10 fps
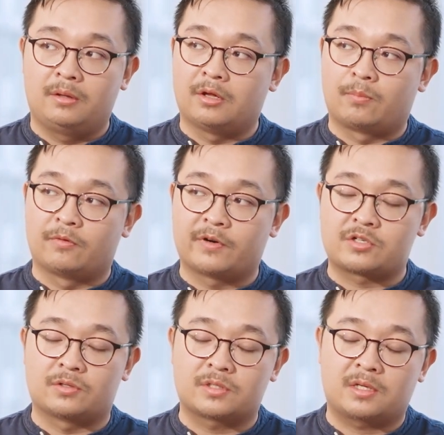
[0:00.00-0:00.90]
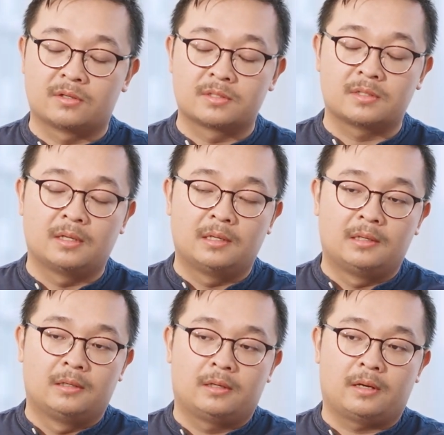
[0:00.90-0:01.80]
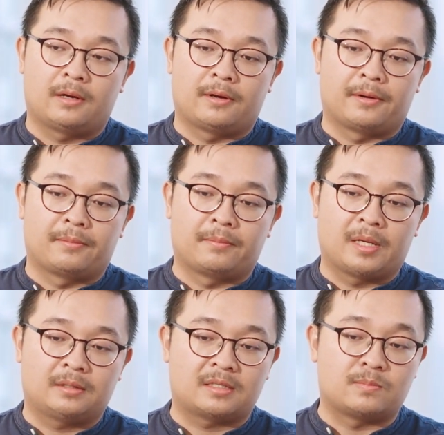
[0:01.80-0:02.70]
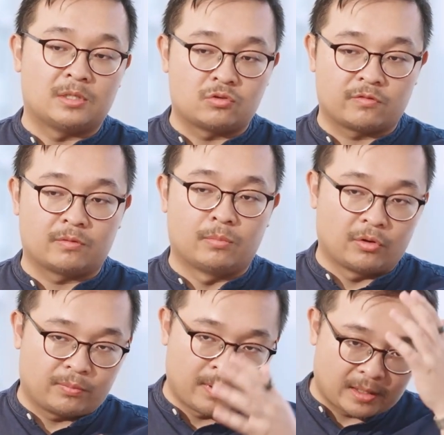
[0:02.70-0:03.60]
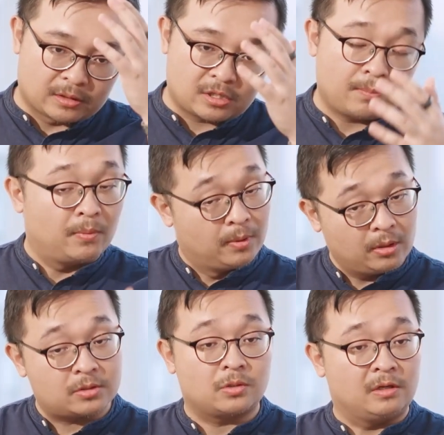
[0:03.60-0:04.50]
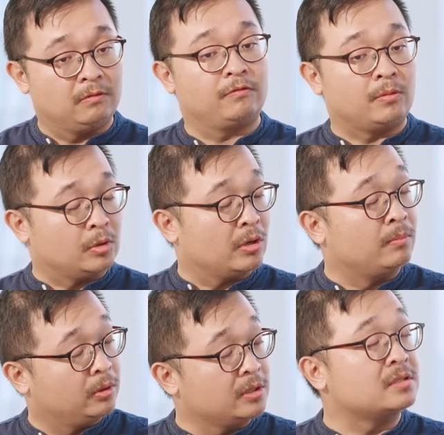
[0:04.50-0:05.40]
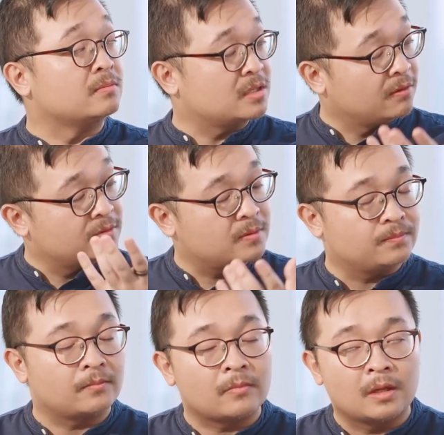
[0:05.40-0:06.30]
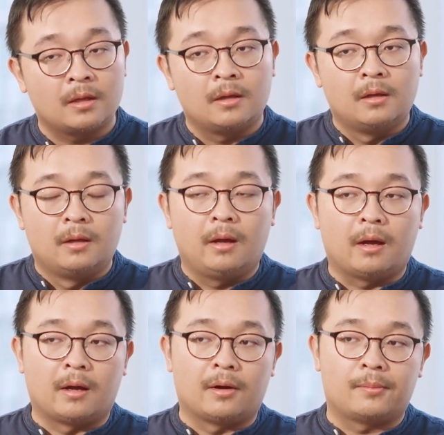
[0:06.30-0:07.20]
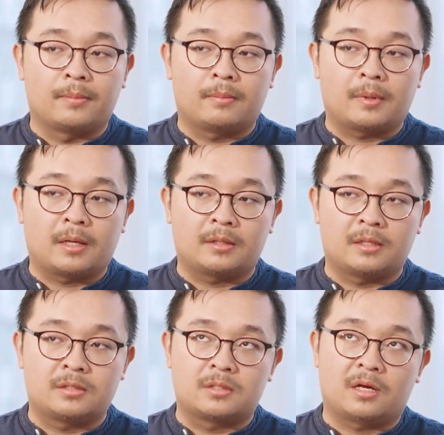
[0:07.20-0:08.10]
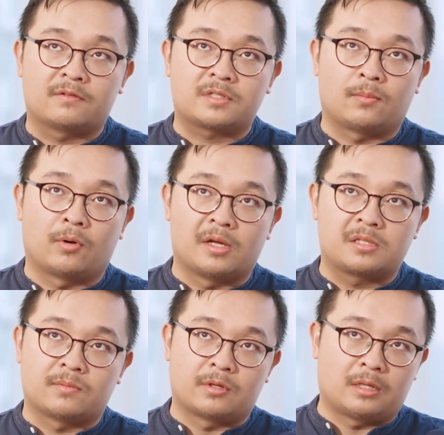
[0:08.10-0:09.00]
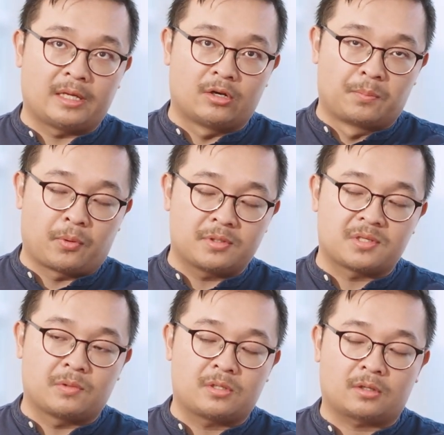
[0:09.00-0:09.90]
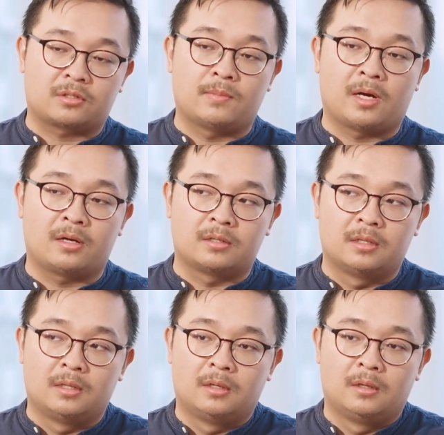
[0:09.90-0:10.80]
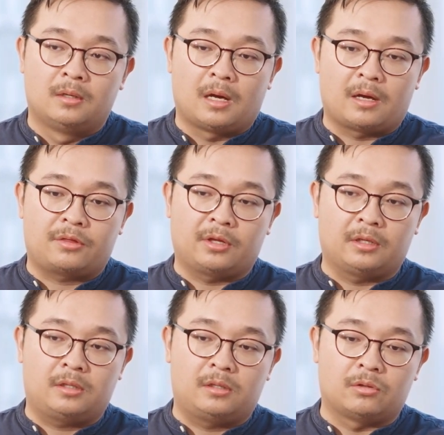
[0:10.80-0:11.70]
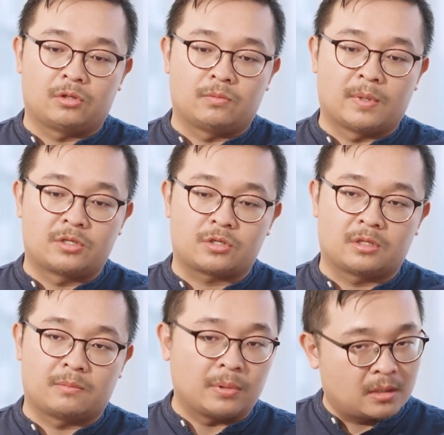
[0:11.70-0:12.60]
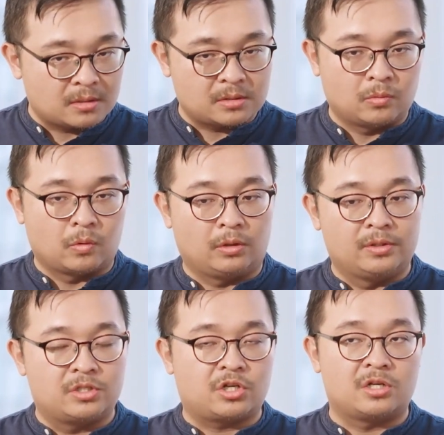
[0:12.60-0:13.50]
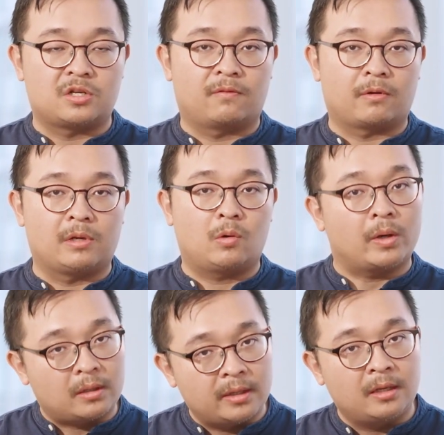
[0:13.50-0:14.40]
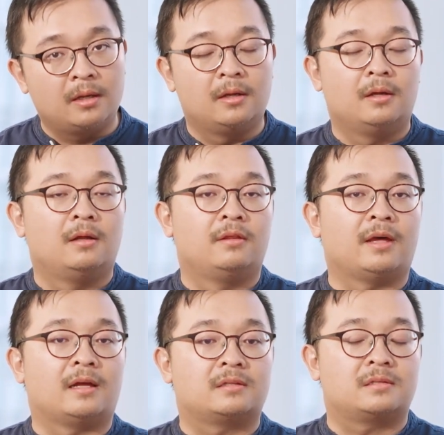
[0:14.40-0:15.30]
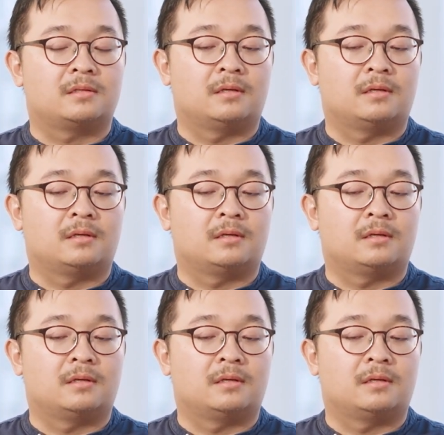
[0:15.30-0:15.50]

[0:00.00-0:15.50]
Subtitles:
their professional skills. And that's been driven both by the top, but also even from your employees themselves. And then to kind of summarize some of the later points that we talked about, I think you mentioned that because the world is changing very quickly, that